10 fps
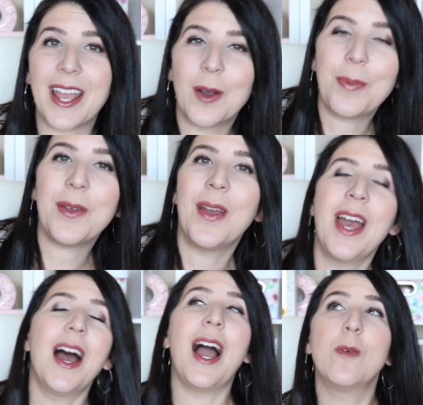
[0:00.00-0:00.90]
I, hope you
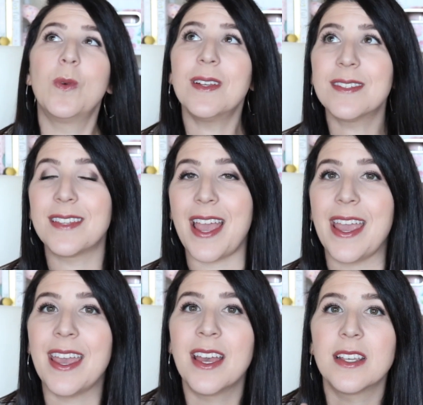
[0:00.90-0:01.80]
I will
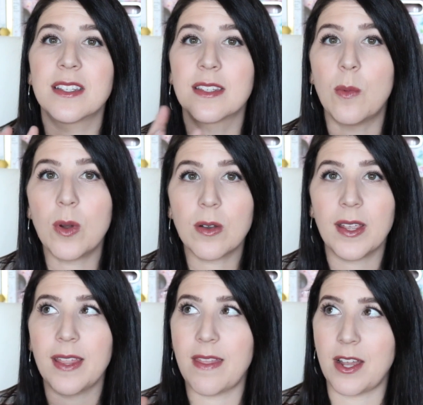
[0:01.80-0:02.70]
say somewhere
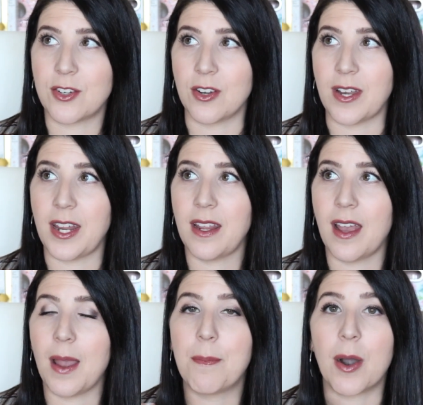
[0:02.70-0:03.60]
in that journey
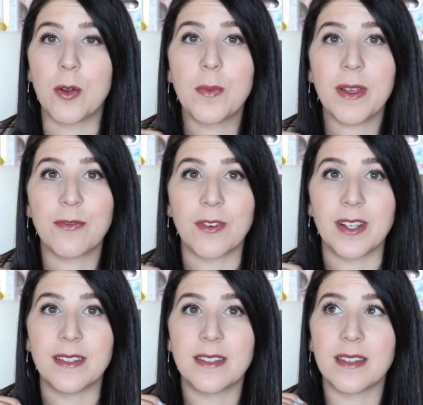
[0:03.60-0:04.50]
I borrowed my
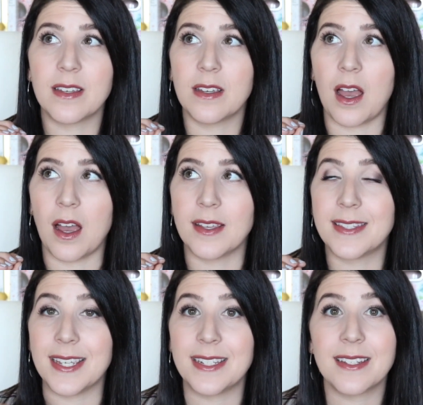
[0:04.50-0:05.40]
friend's uh,
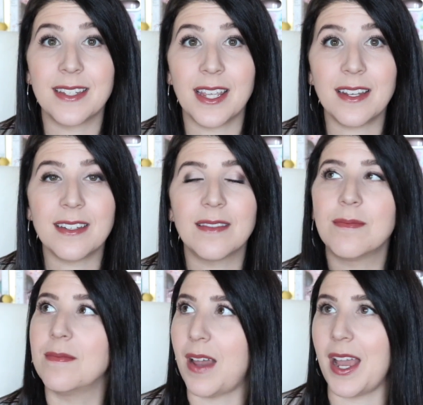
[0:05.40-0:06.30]
sit to stand
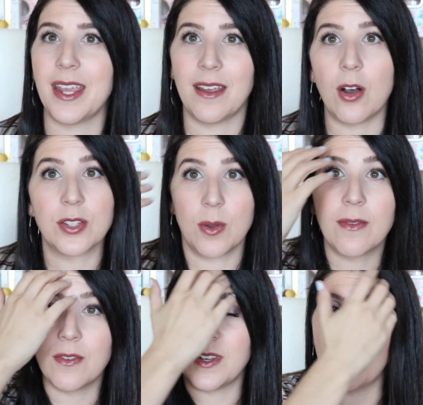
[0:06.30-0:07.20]
I also
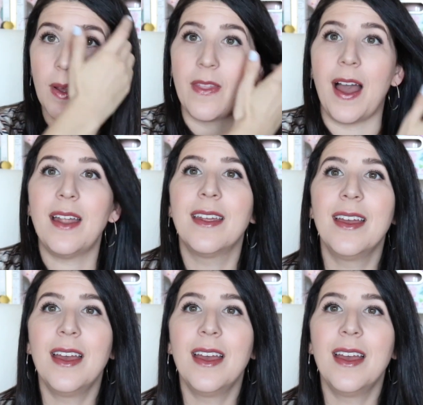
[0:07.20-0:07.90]
have a video on that